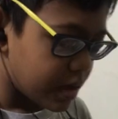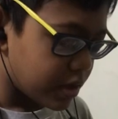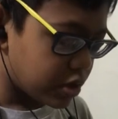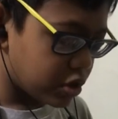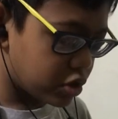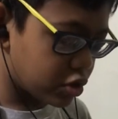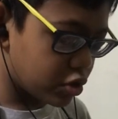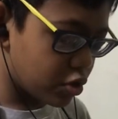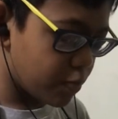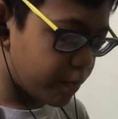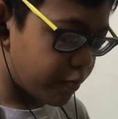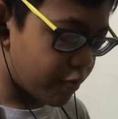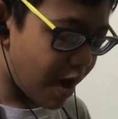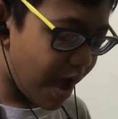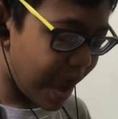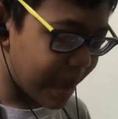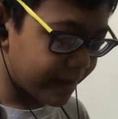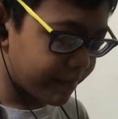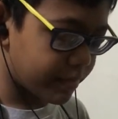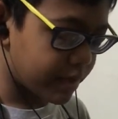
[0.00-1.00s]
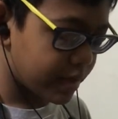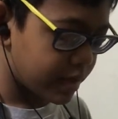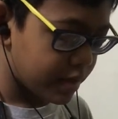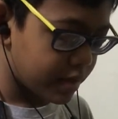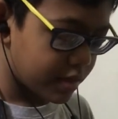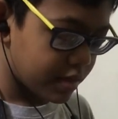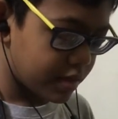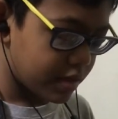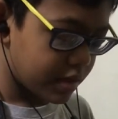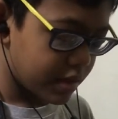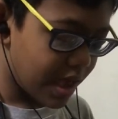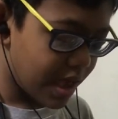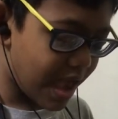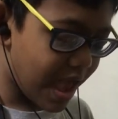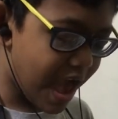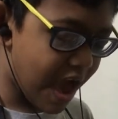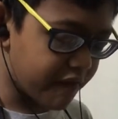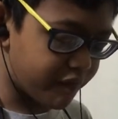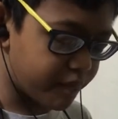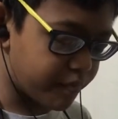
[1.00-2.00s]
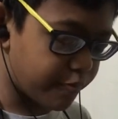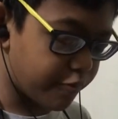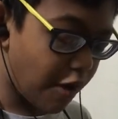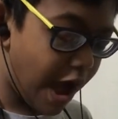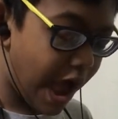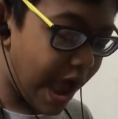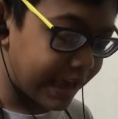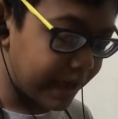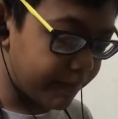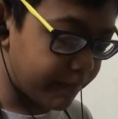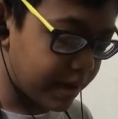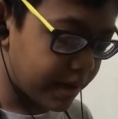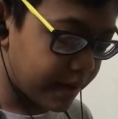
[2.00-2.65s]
U prime, F prime.